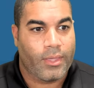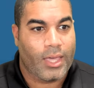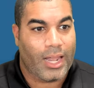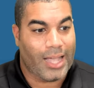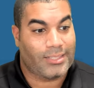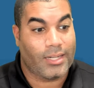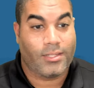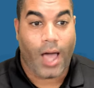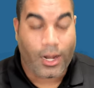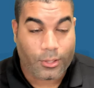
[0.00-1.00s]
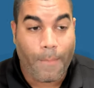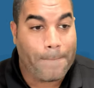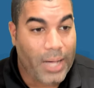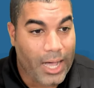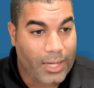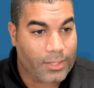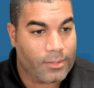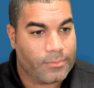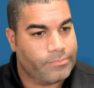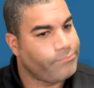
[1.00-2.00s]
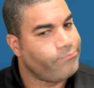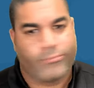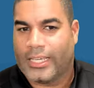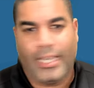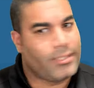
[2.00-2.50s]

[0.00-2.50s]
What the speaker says: And I said, Dr. Buck, he's